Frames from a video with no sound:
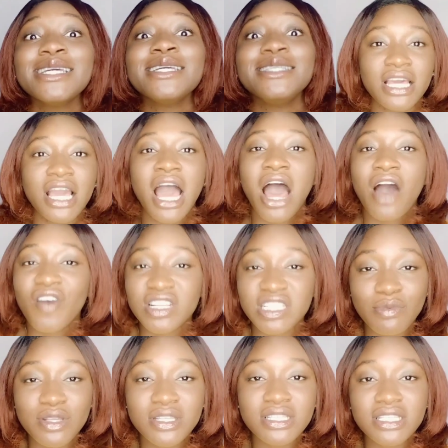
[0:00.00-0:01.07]
Yeah.
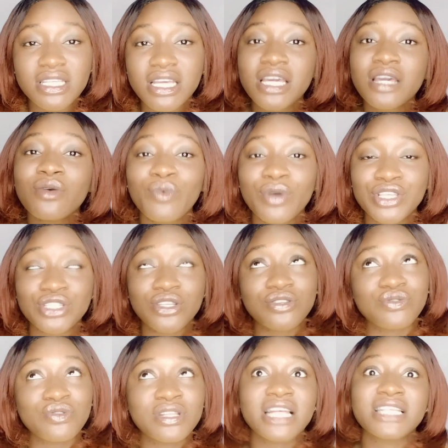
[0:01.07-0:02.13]
Vitamin C, which is
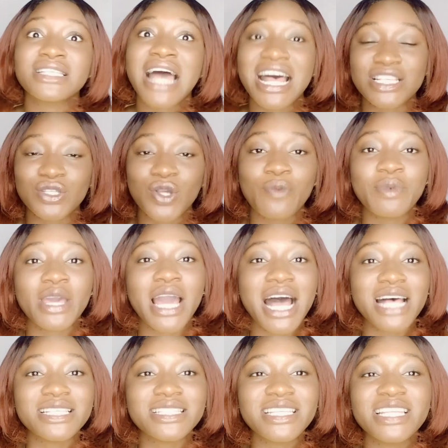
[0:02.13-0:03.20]
also known as ascorbic
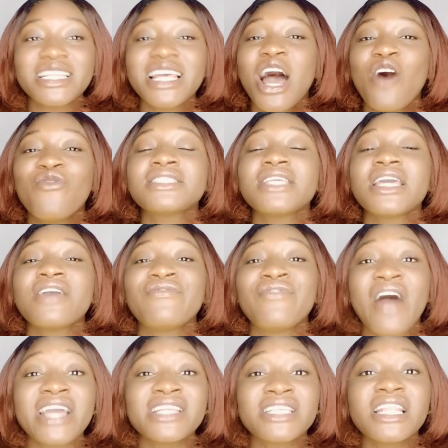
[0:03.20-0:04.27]
acid, is a
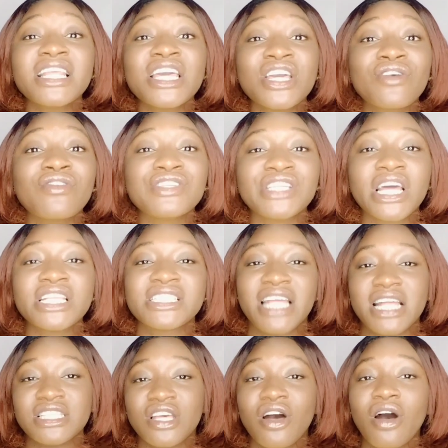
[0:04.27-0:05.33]
vital ingredient
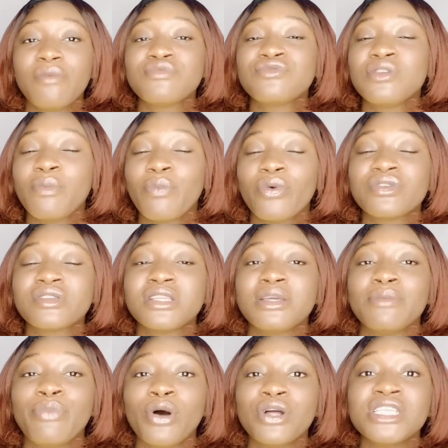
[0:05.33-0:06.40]
that helps to boost the
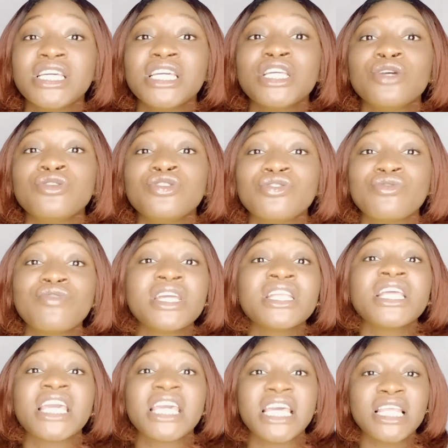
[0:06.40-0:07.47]
body
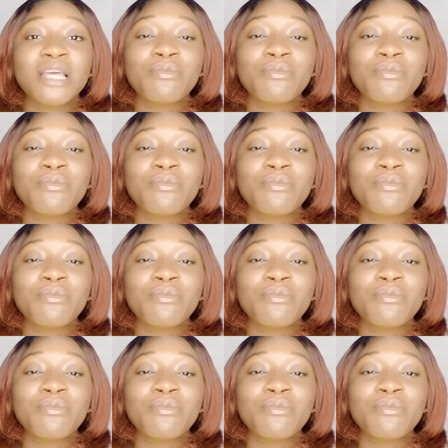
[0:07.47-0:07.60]
during healing